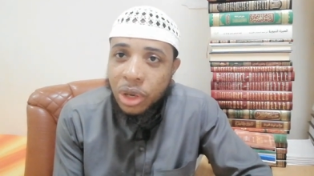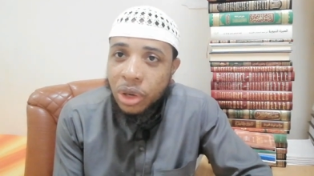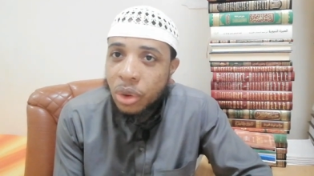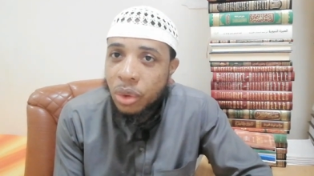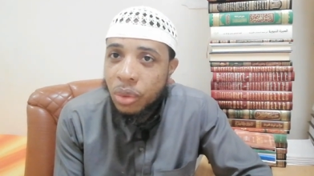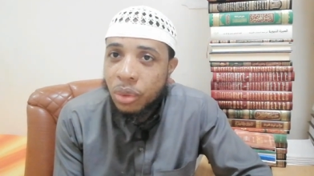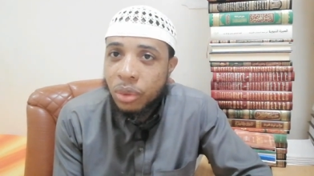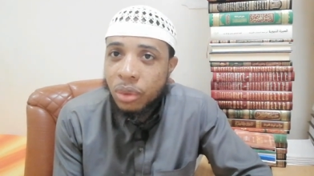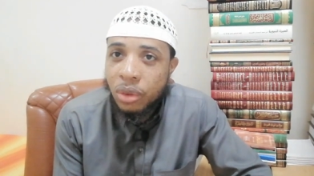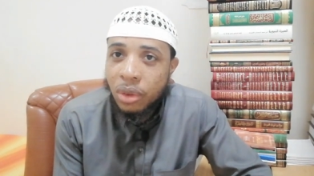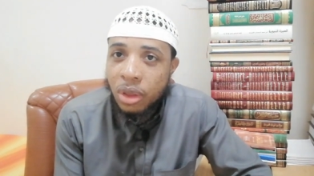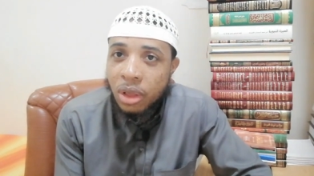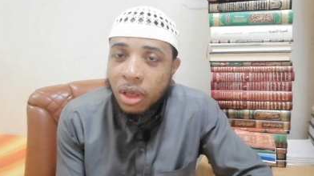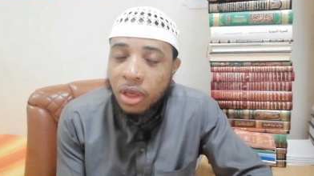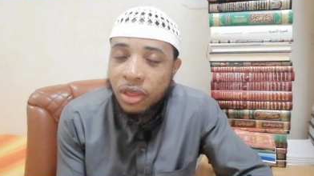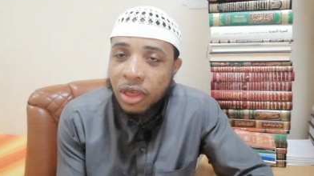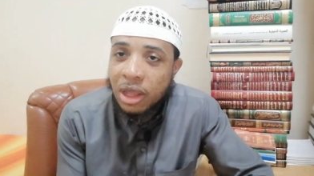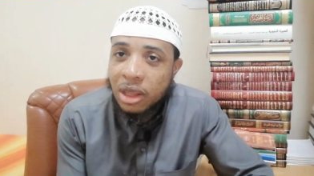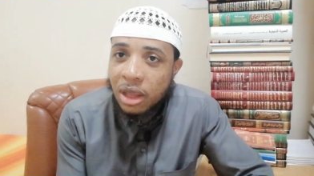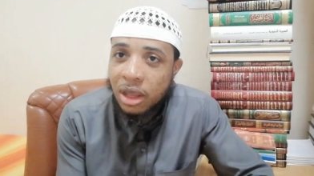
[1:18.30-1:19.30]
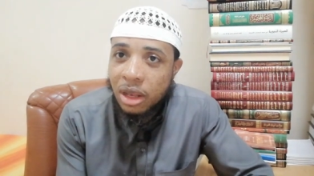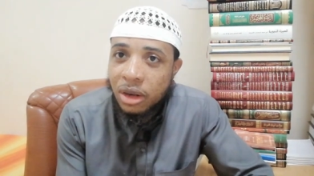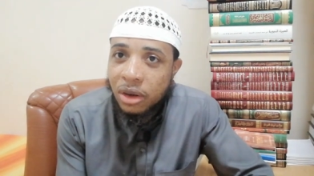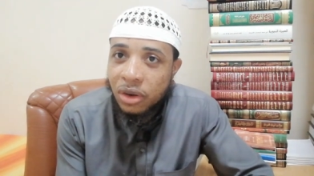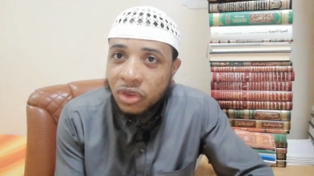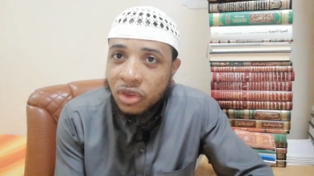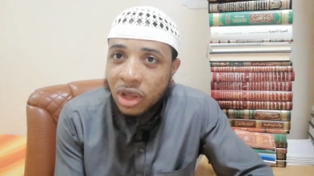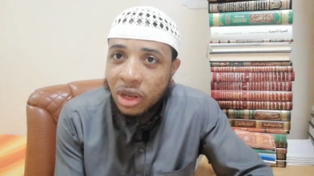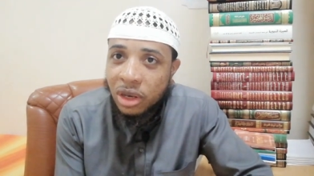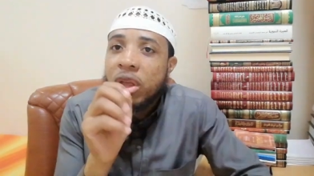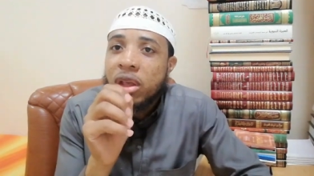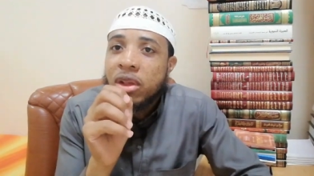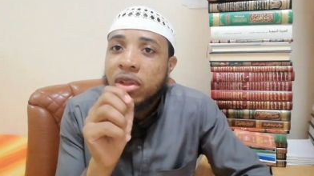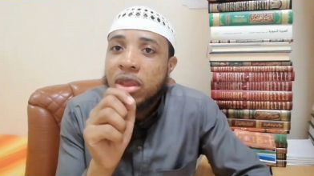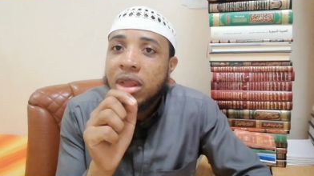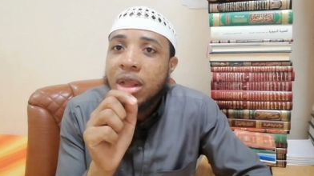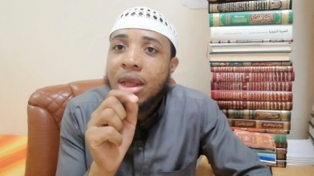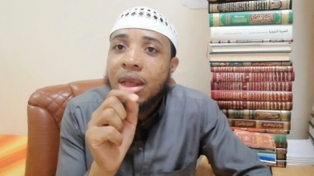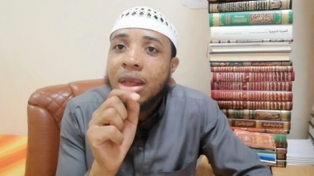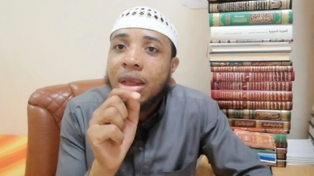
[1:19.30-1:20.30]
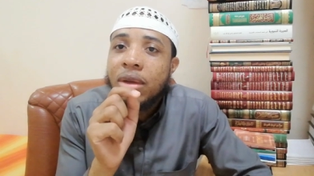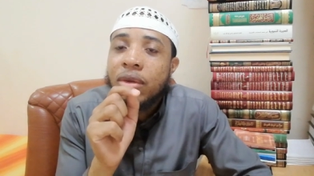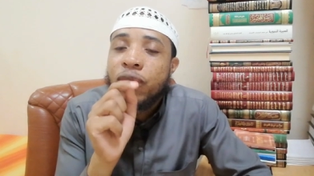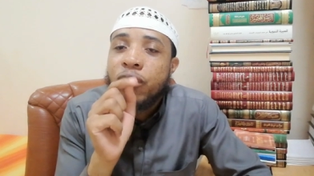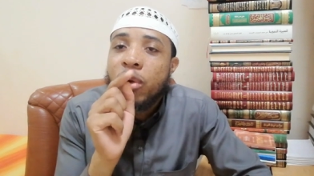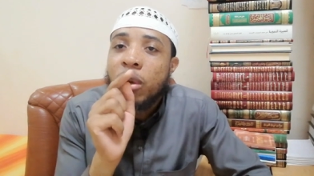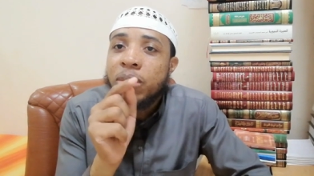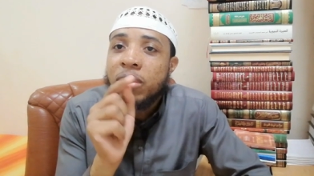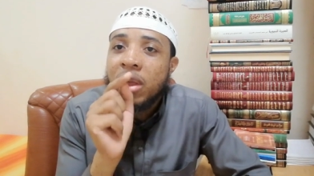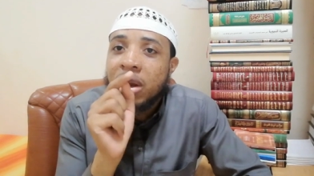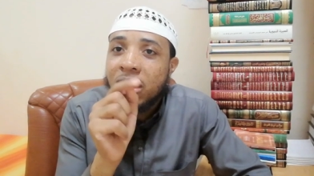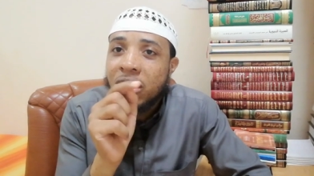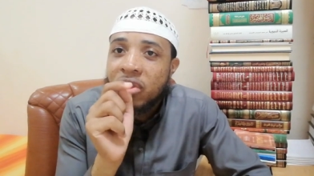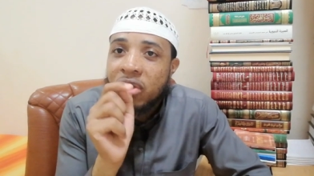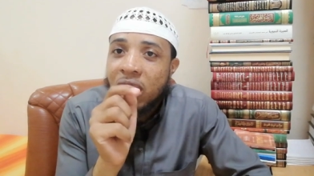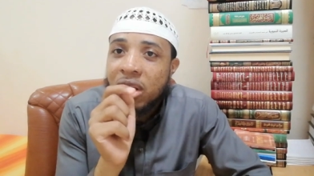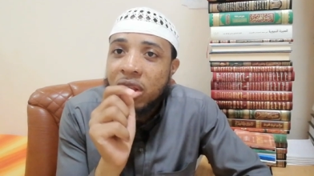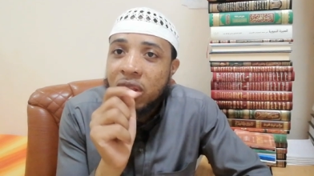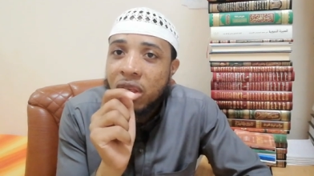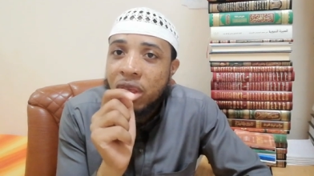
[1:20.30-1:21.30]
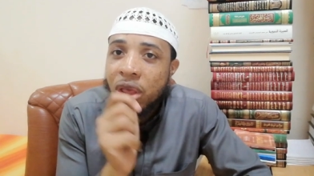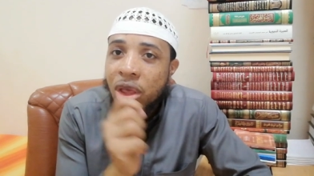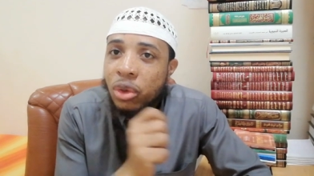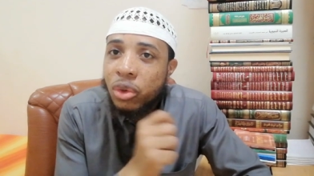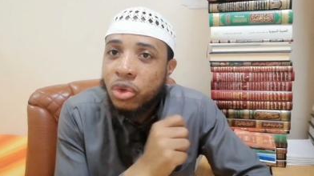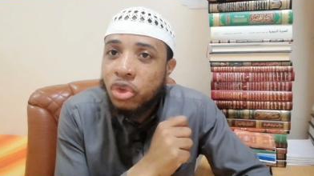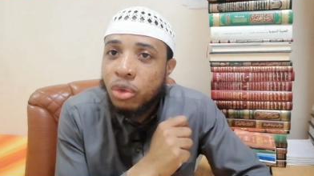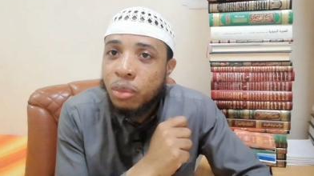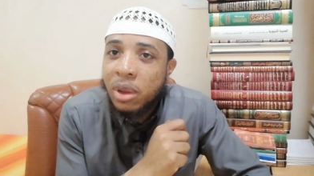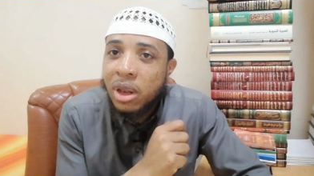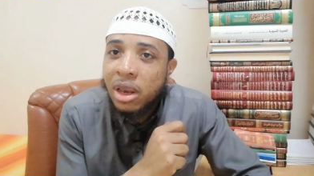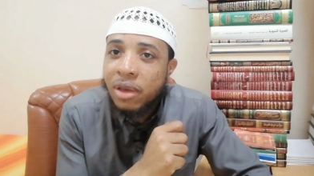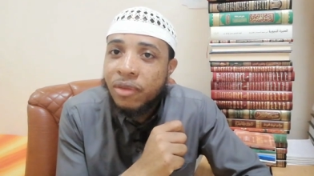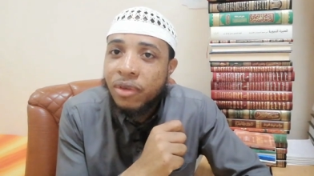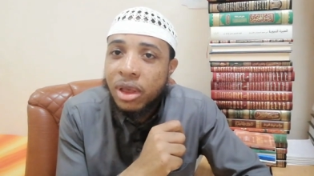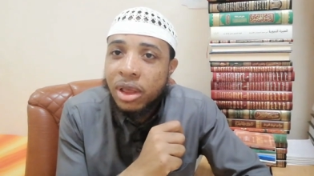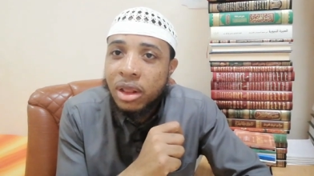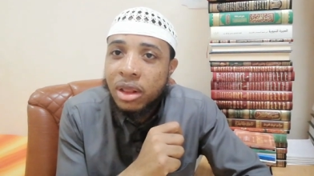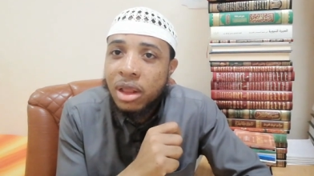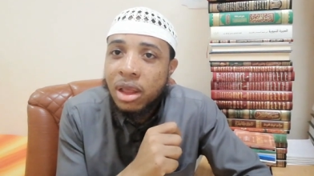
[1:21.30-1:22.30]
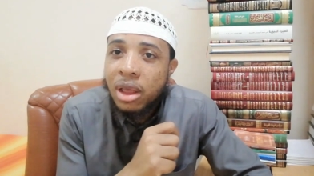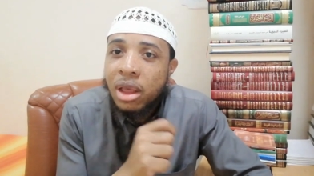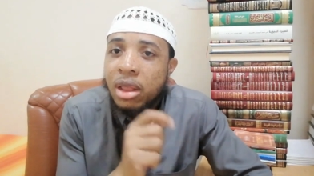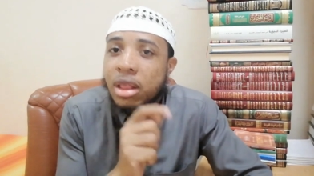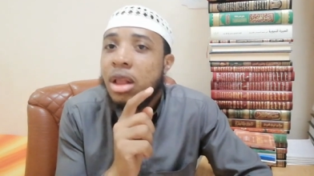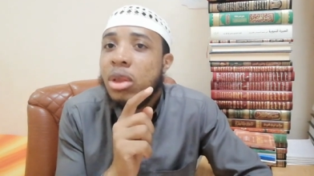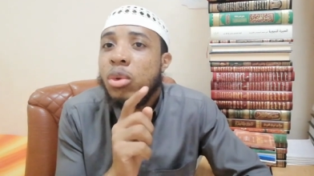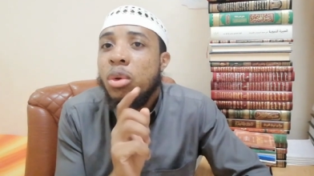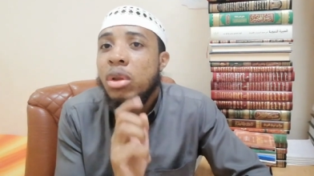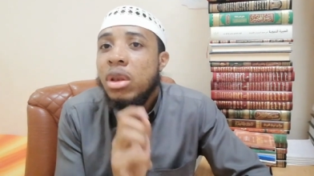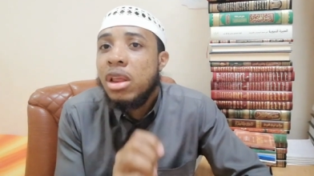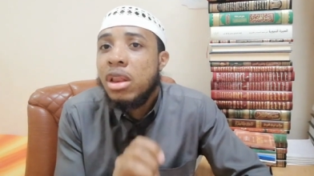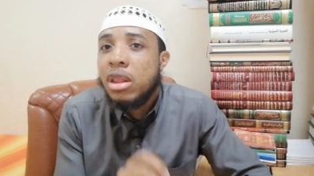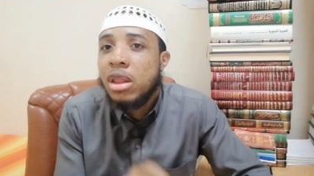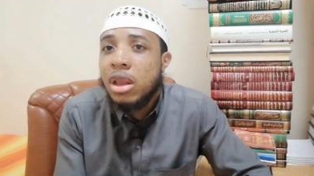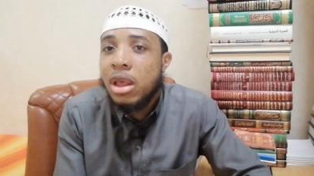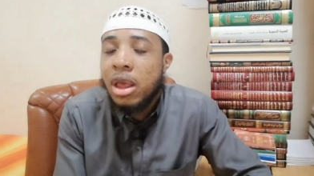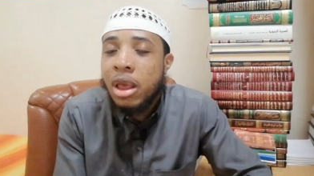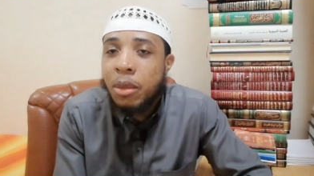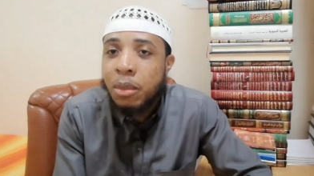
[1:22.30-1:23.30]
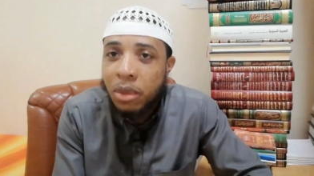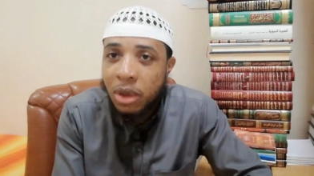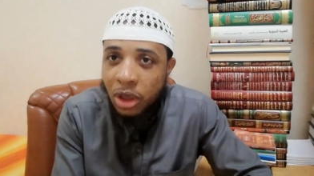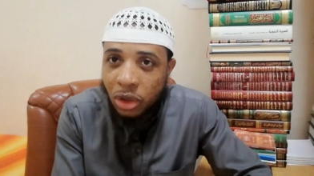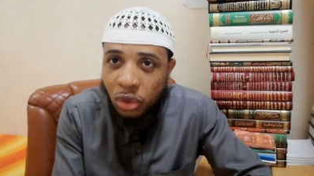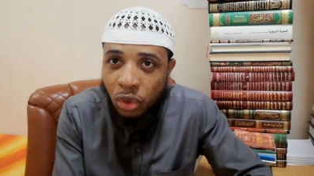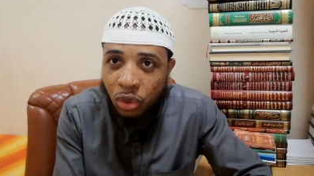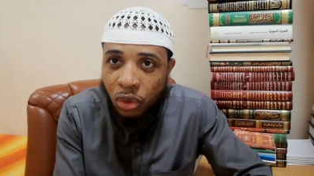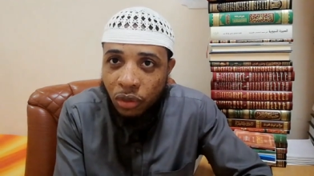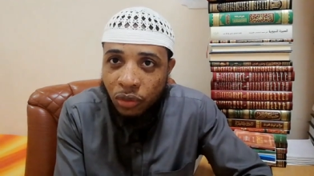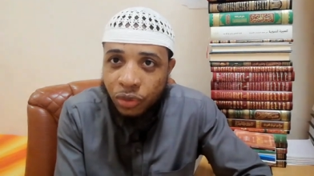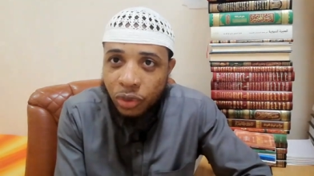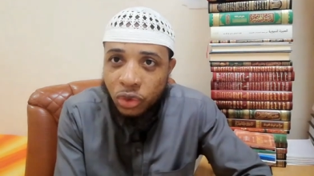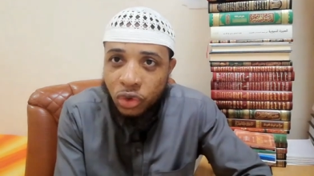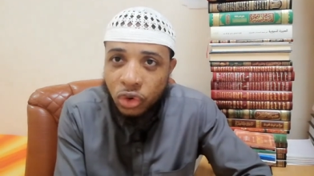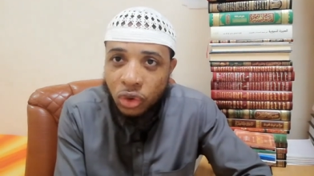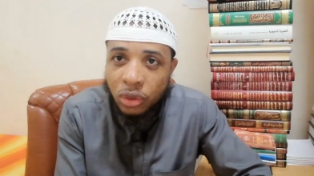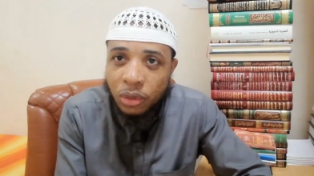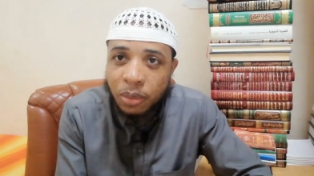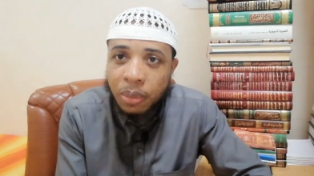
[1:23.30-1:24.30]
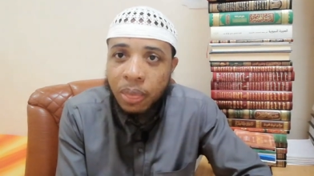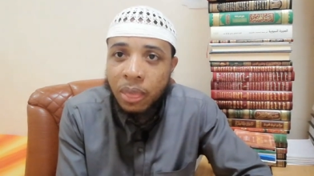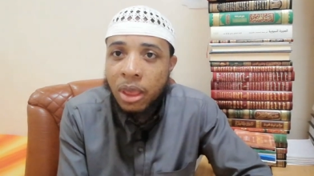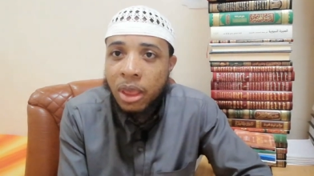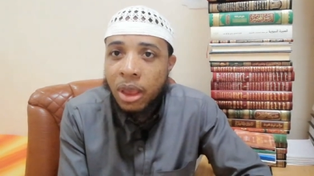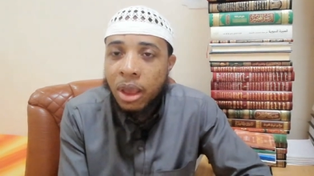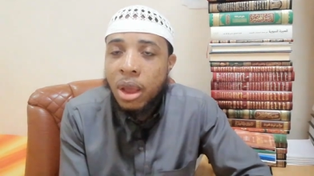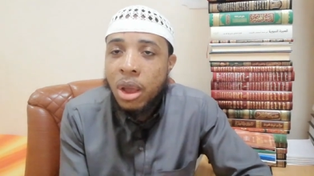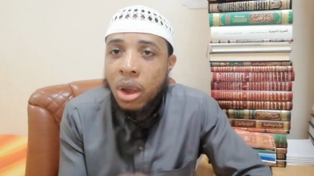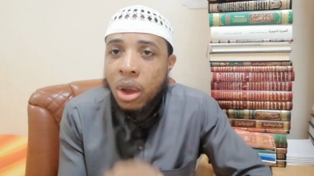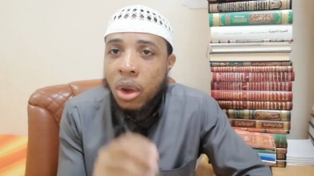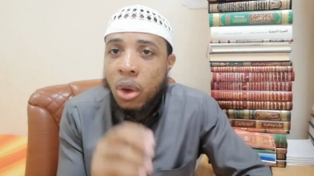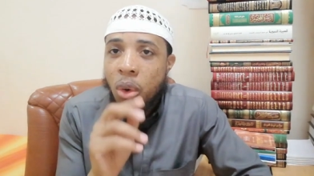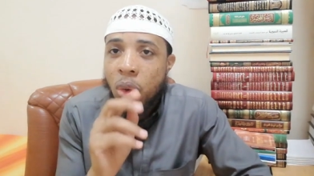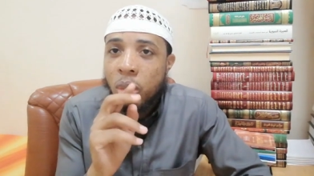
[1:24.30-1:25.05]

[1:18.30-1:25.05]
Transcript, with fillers: And we know there are two things from the Christianity he used to believe in that could lead him into confusion.